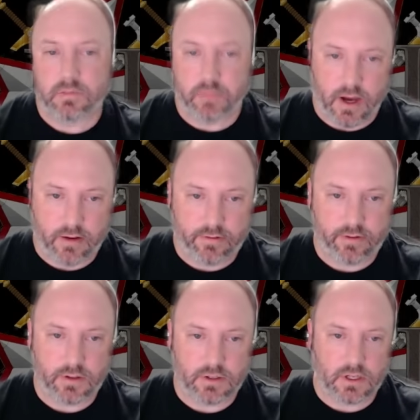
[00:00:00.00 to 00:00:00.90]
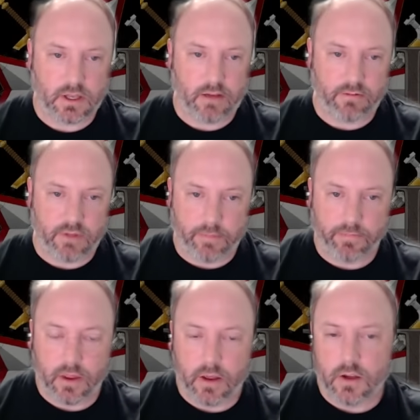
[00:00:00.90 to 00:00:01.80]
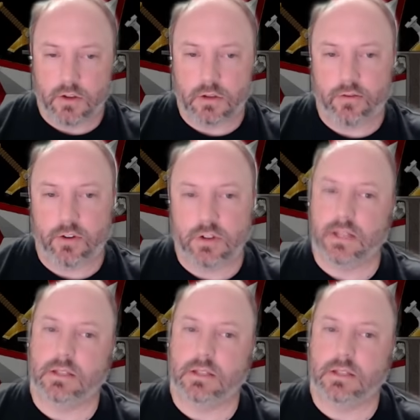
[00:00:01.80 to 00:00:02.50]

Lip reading: buff to give them. So first,